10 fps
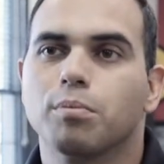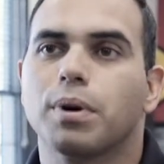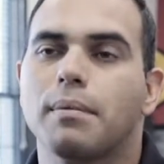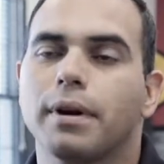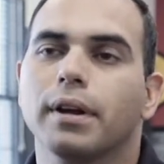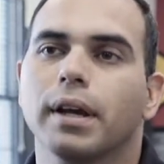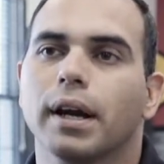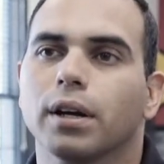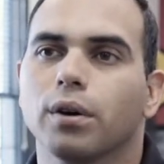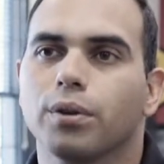Primarily
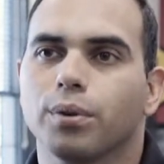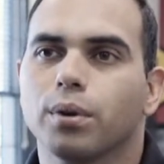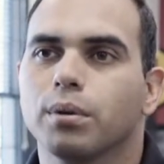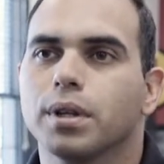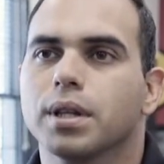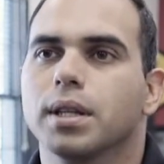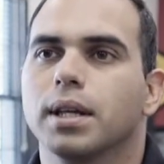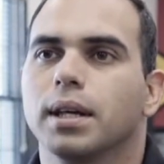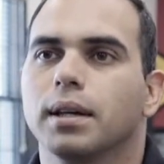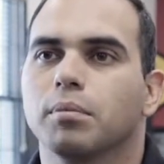I go through with
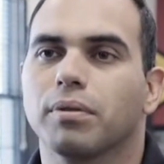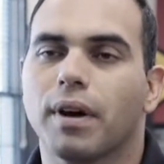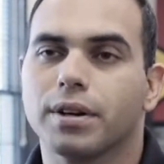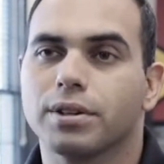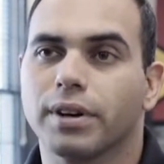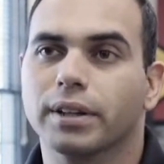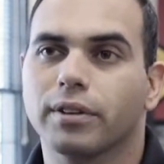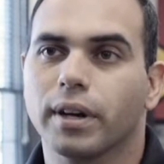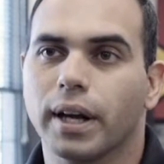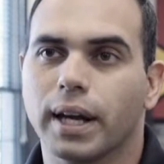the provider
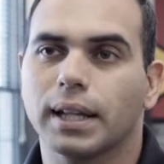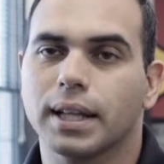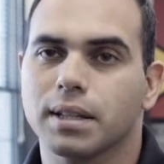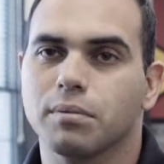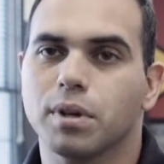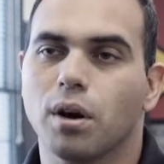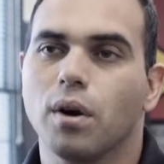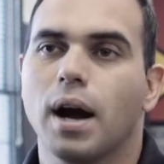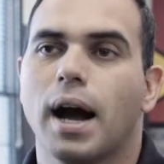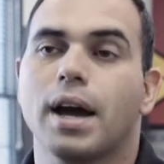directory and I let them know
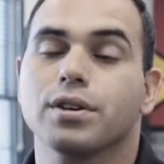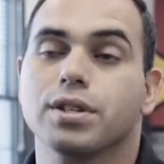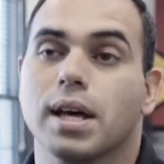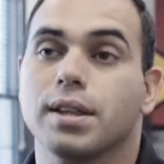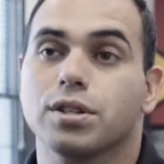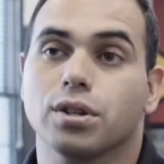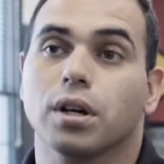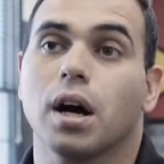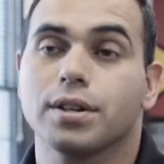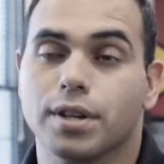I understand that you're a
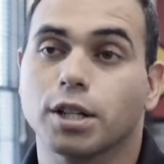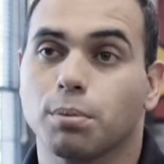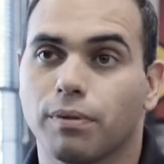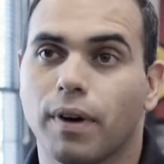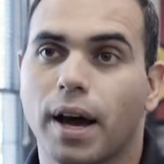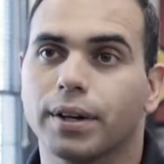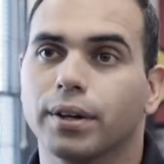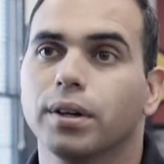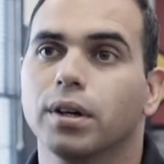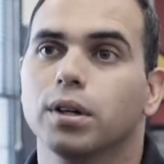contracted provider